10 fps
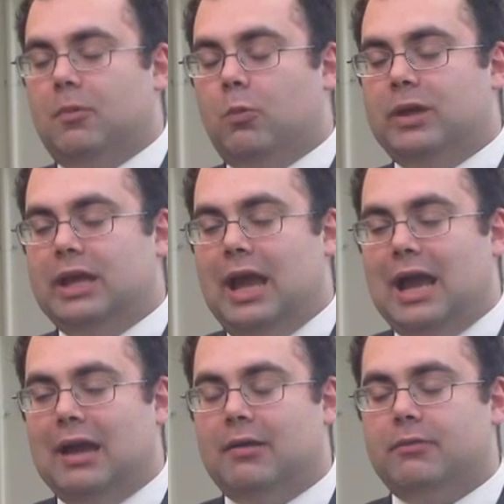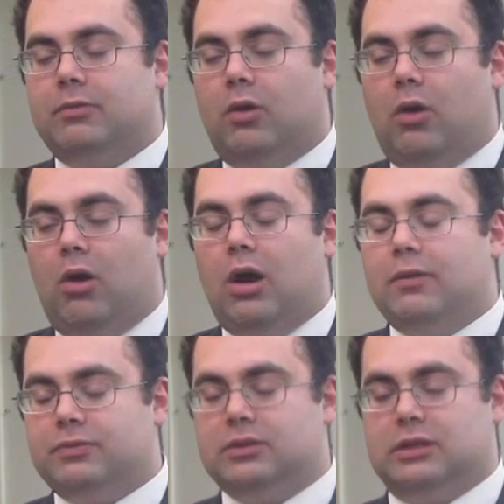we have
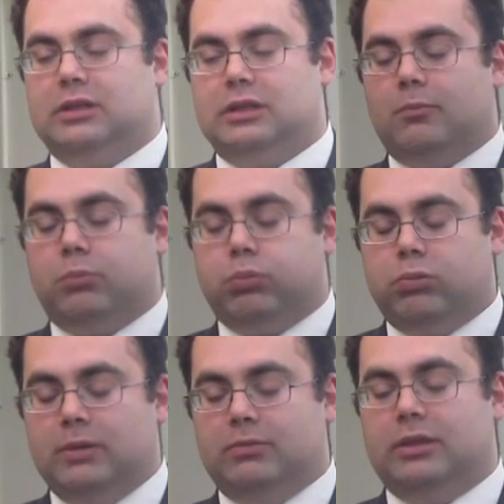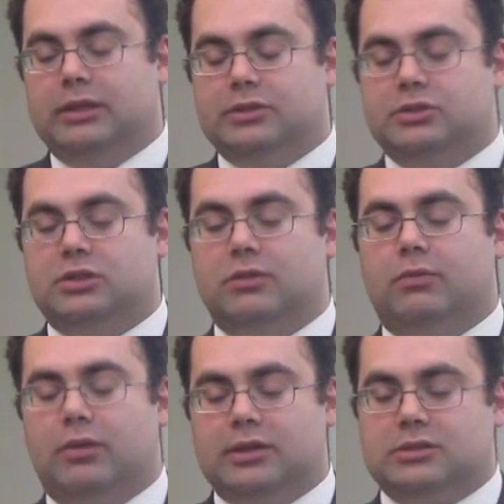often privileged the
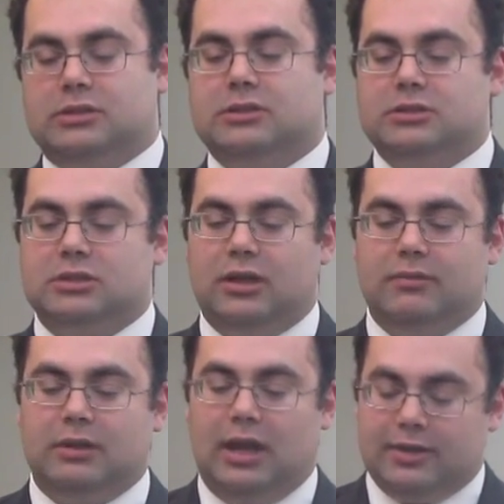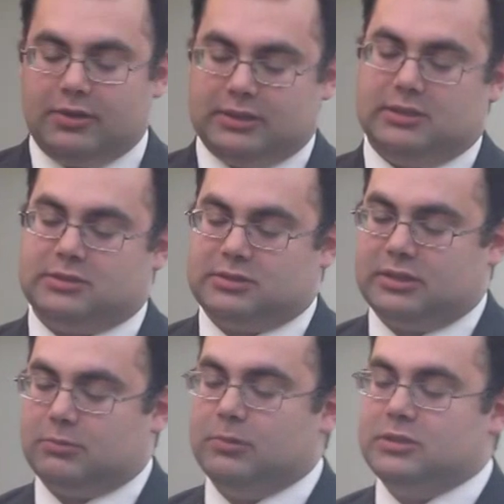voices of
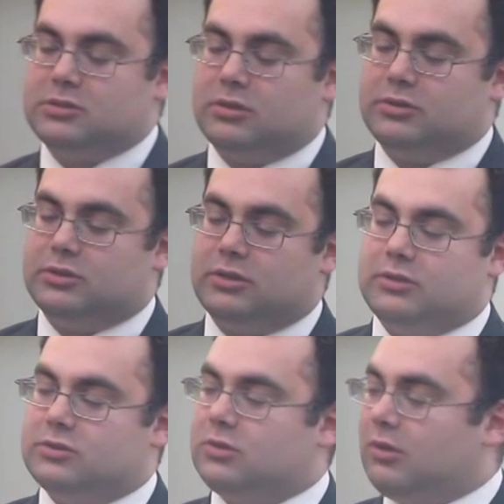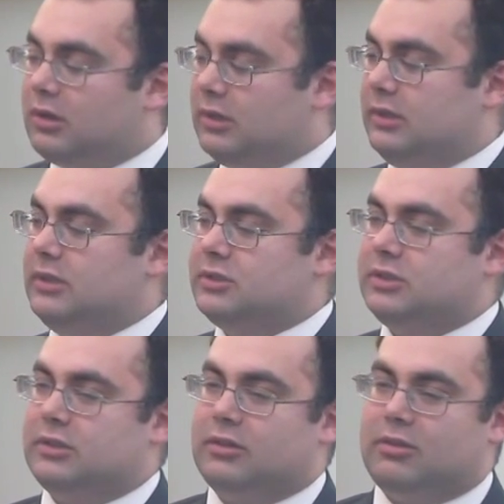non-autistic researchers or
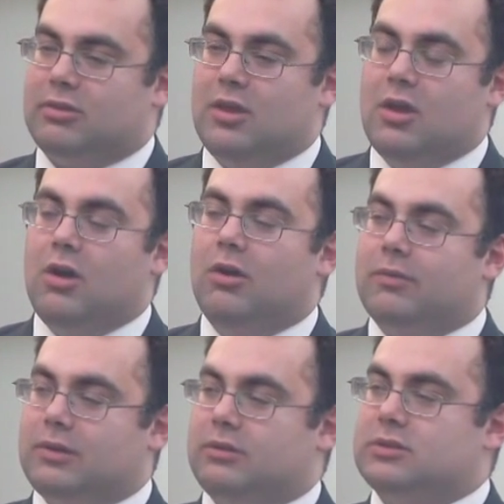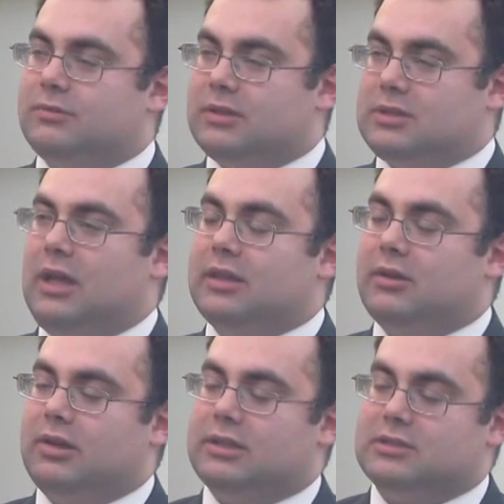clinicians over those of us on
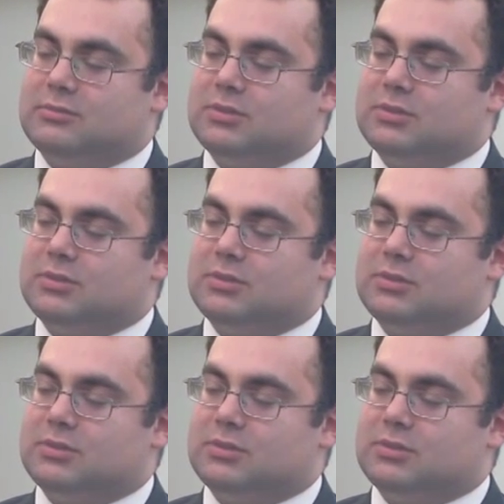the autism